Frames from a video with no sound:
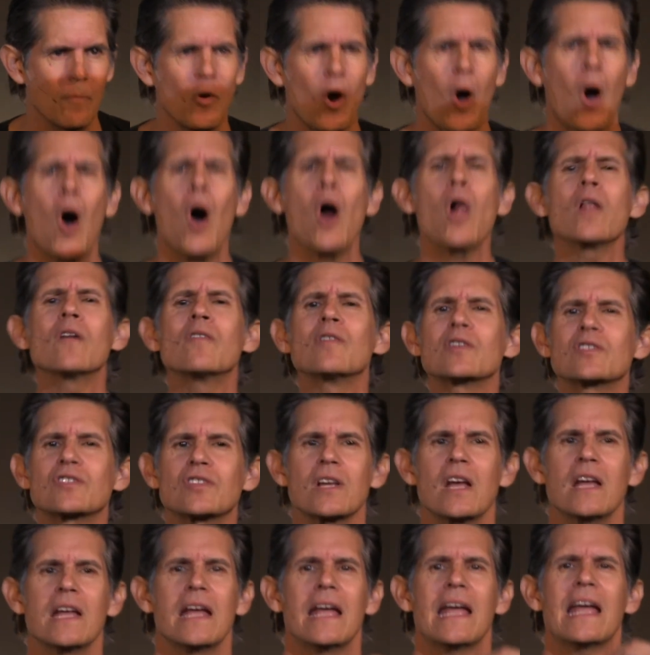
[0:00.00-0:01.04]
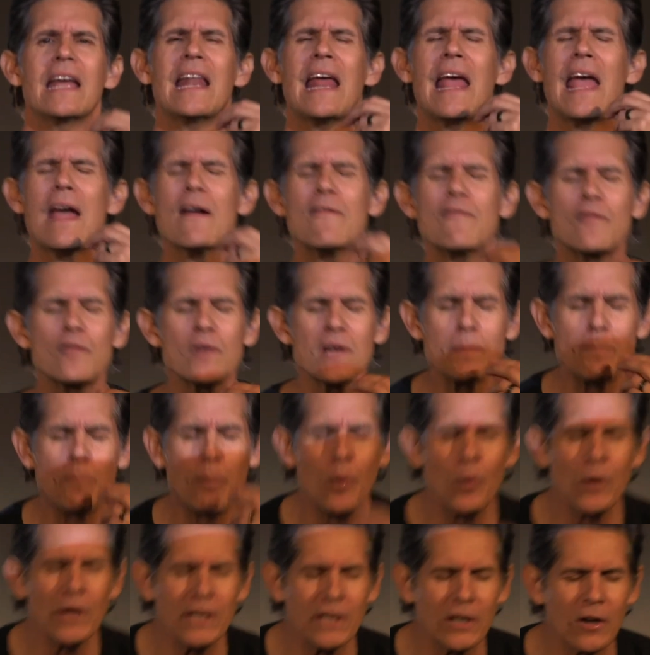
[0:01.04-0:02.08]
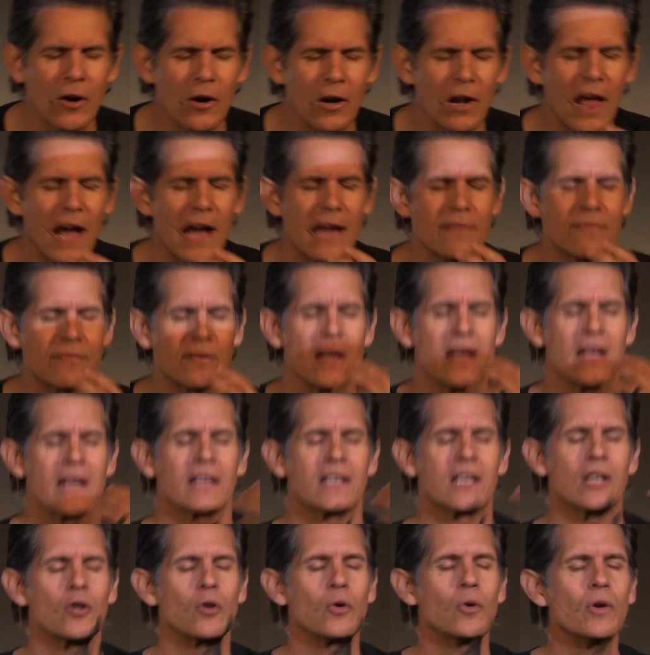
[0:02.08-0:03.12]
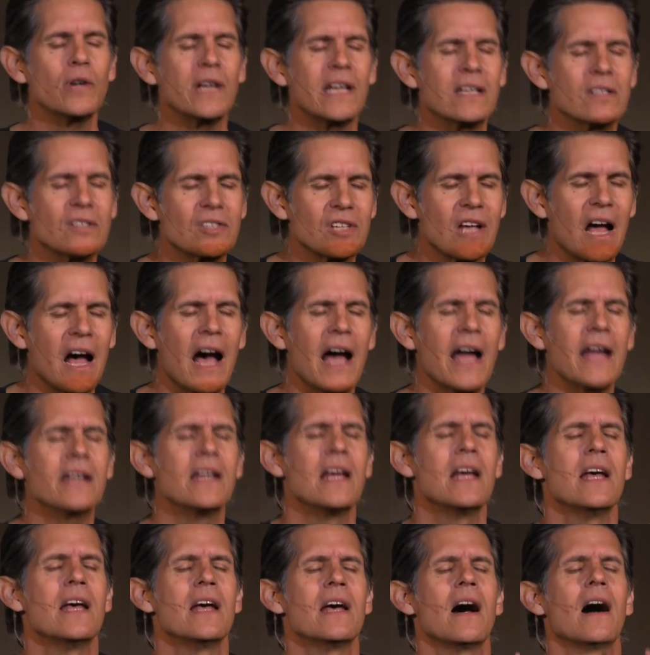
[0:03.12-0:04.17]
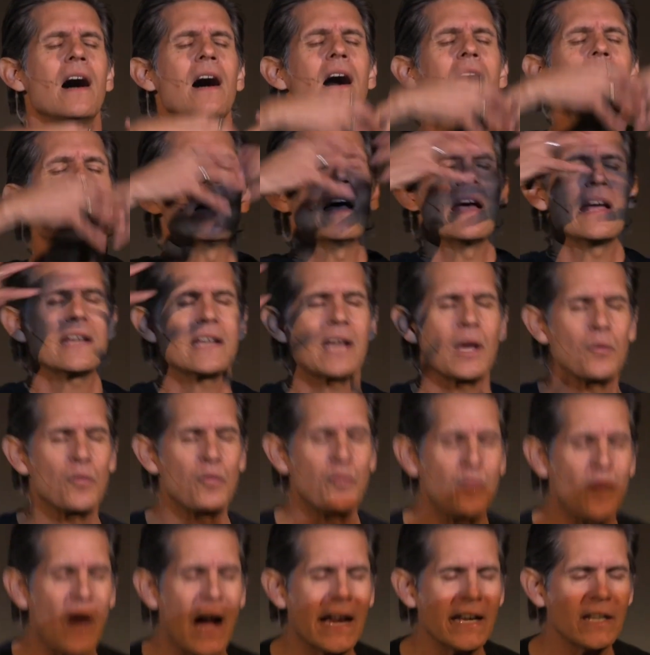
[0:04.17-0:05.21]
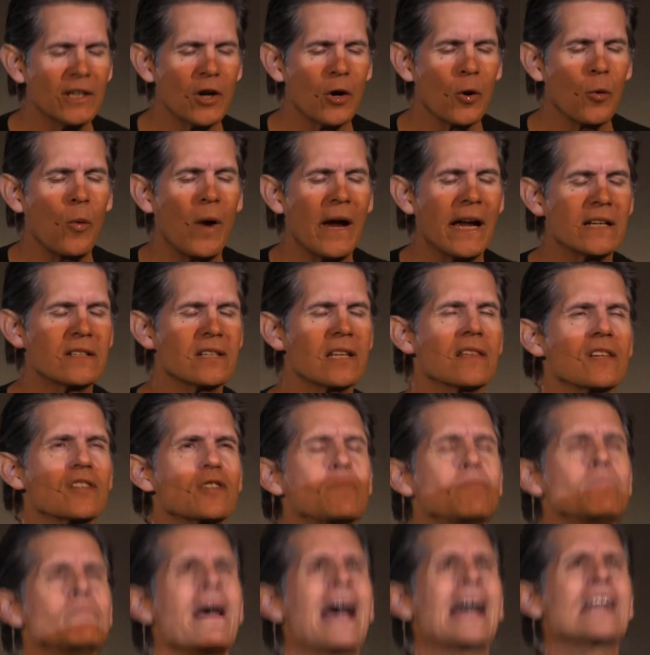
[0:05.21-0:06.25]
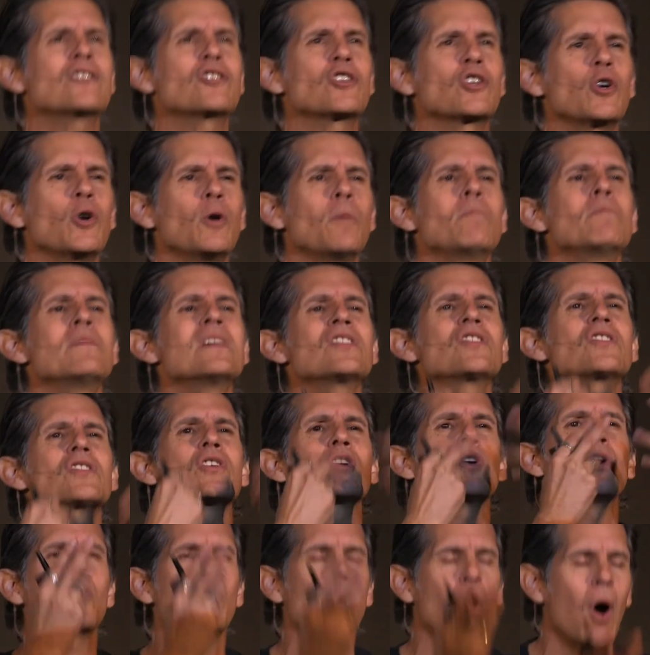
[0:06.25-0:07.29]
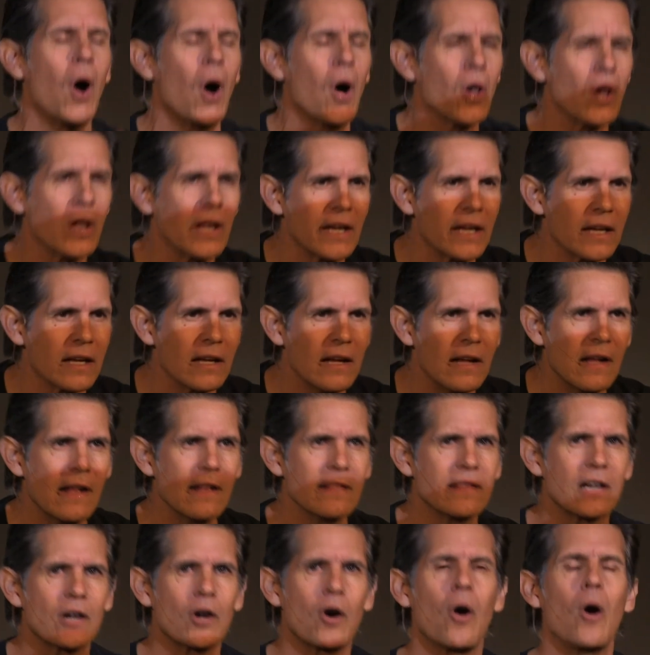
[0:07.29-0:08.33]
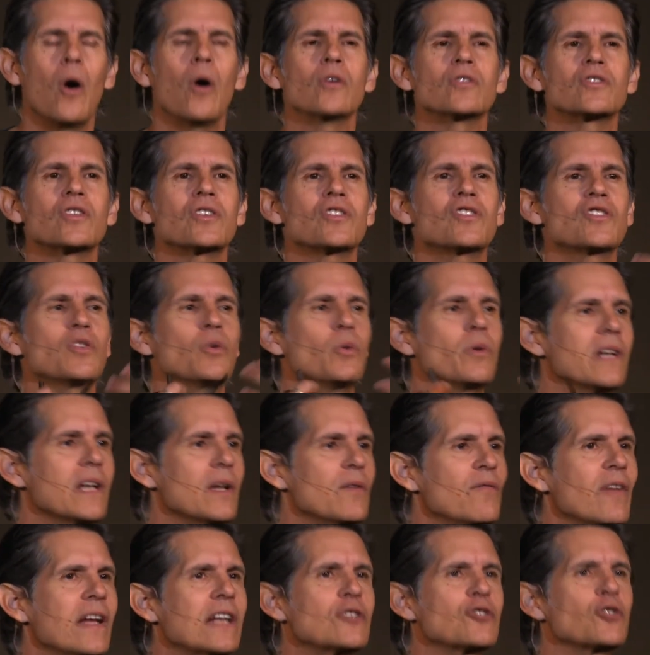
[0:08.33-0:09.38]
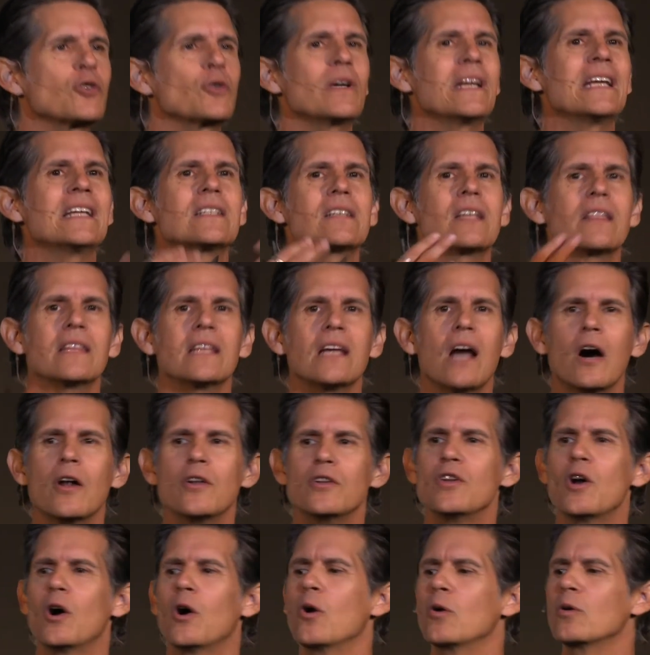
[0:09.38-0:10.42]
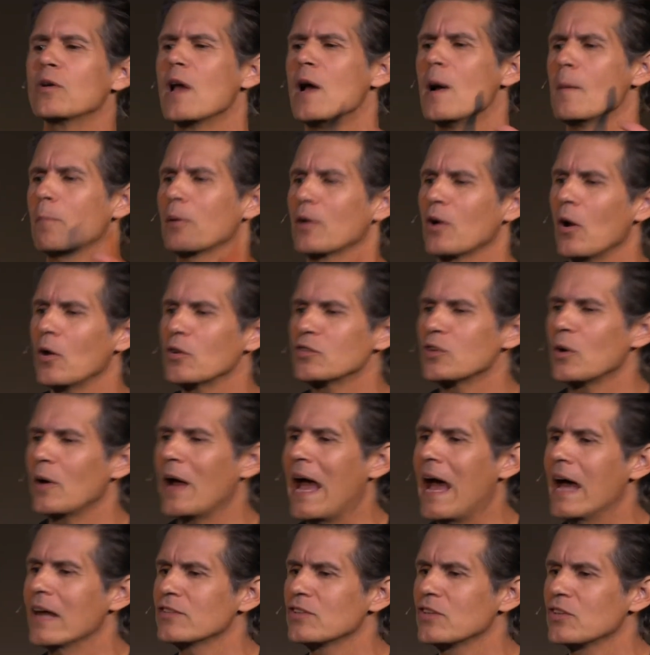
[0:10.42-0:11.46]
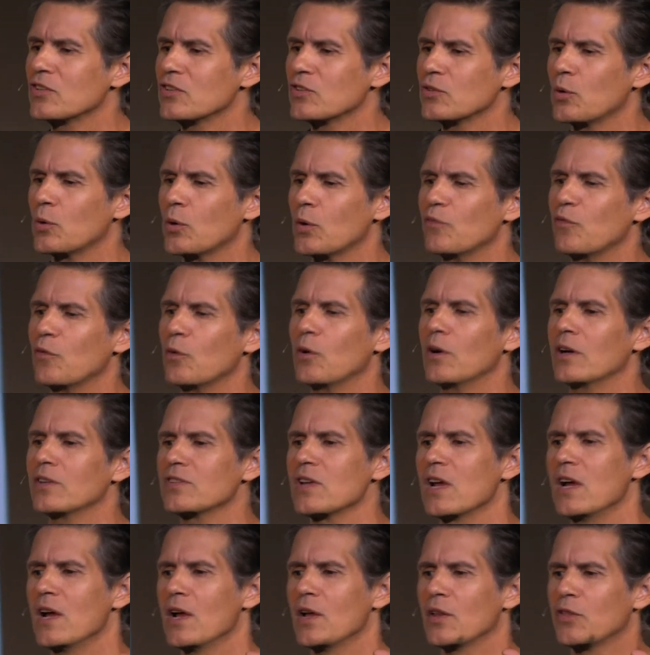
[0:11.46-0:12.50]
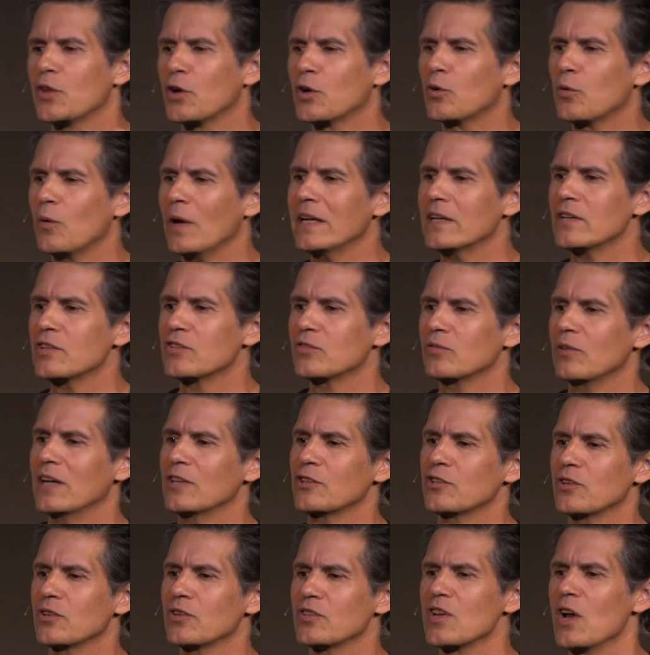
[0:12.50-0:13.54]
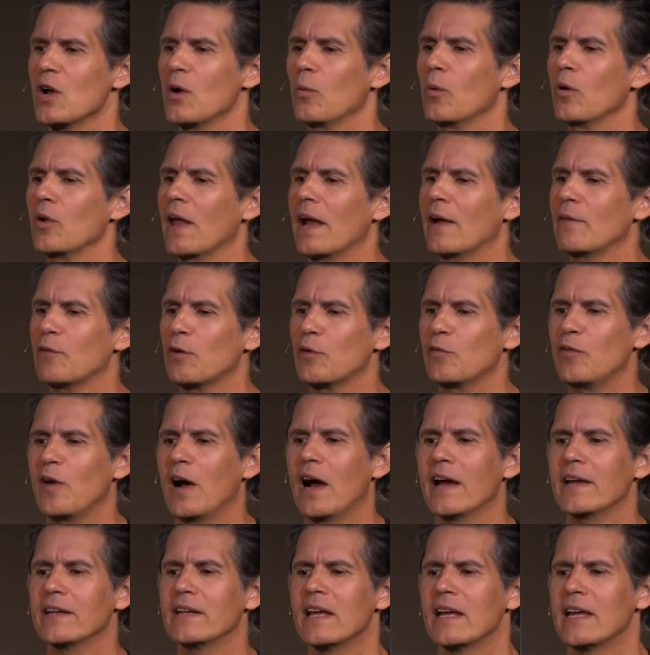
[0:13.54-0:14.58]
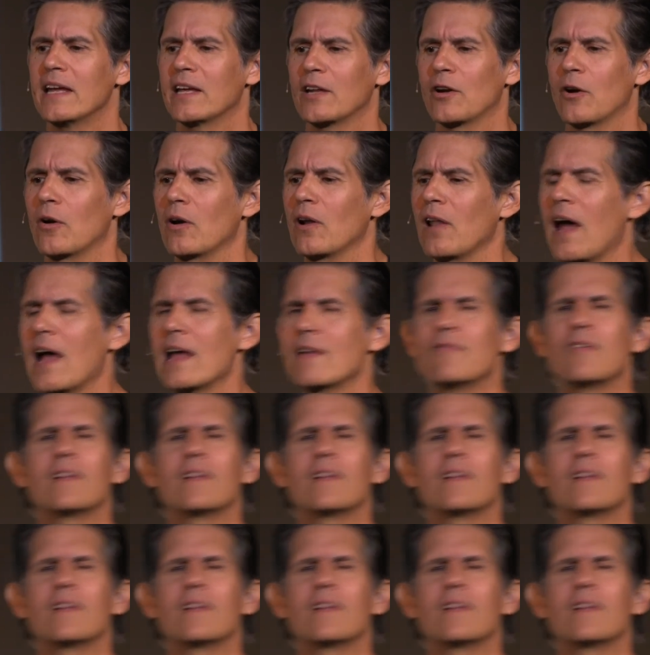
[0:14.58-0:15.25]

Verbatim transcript: All of us at every point in our life can look inside, uh, can find our way to this magical, mystical calling that calls us to an adventure into the unknown, but also has in store for us the greatest treasures we'll ever find in our life.